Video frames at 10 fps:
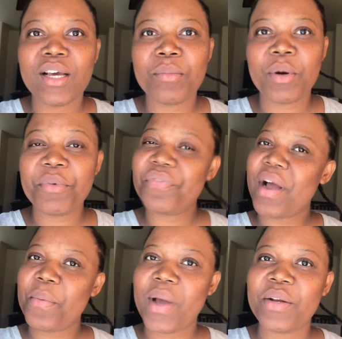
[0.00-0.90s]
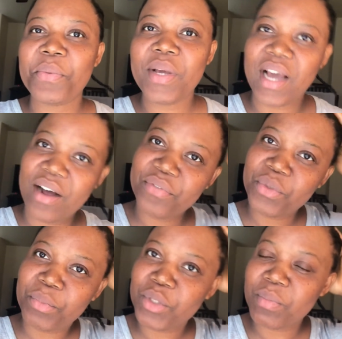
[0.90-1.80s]
but before I wear the wig I have to
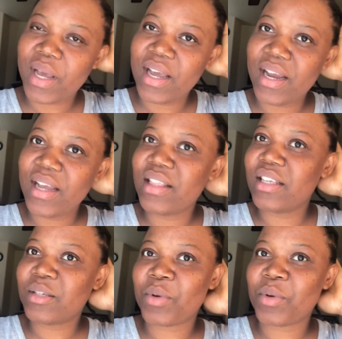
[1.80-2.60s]
put my hair in this